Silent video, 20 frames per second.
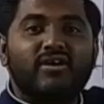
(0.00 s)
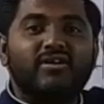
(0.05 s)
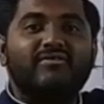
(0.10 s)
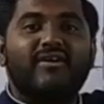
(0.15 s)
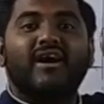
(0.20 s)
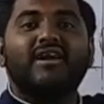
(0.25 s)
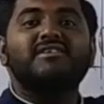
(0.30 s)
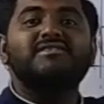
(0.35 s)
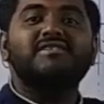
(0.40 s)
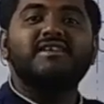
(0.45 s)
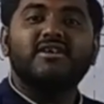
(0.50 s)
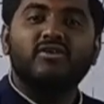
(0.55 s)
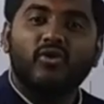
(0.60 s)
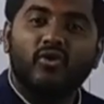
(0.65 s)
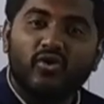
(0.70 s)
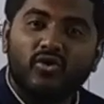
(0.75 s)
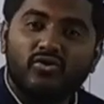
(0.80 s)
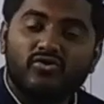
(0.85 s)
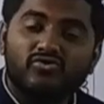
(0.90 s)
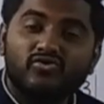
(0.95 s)
we want
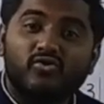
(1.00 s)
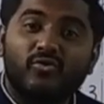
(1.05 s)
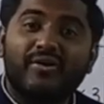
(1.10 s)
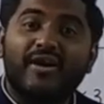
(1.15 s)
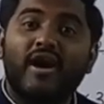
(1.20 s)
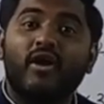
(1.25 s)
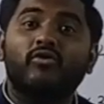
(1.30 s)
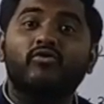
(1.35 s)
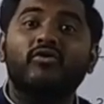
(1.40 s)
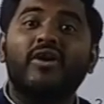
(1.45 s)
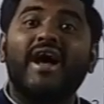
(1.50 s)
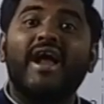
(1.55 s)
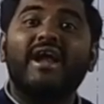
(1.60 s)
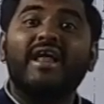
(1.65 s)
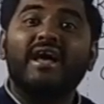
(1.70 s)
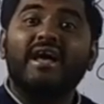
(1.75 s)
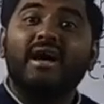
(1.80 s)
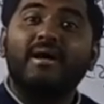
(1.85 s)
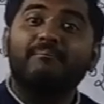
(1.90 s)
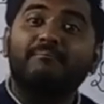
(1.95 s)
0. So we have to
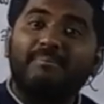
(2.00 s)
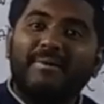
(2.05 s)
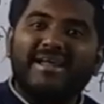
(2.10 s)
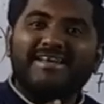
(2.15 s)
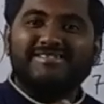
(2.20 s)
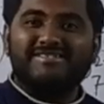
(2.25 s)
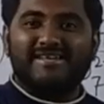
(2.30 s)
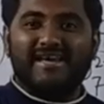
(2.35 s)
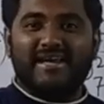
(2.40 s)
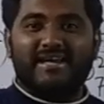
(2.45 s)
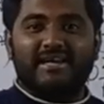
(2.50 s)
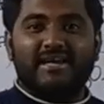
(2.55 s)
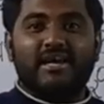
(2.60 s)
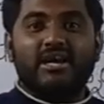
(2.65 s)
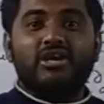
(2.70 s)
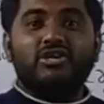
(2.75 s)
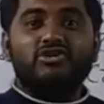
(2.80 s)
add plus 8.